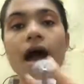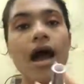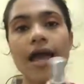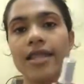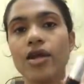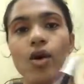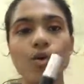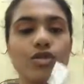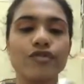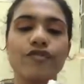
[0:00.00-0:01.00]
I did a
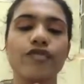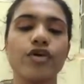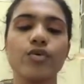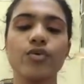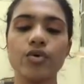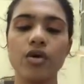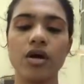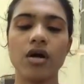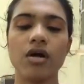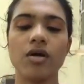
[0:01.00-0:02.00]
whole review
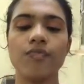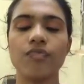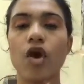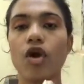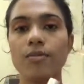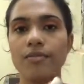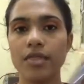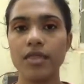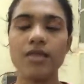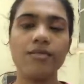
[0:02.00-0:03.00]
on
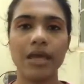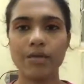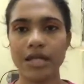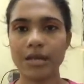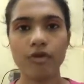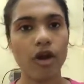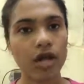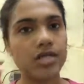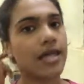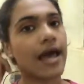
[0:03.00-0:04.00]
the Maybelline
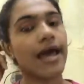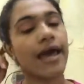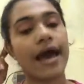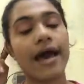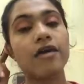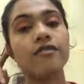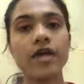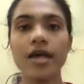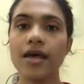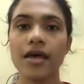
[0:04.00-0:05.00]
products that I have.
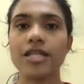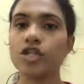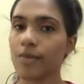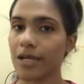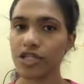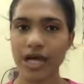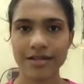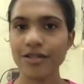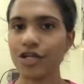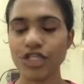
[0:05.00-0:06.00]
It's on my
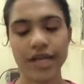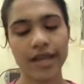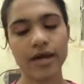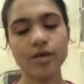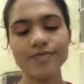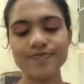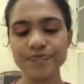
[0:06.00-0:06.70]
channel, you can check it out.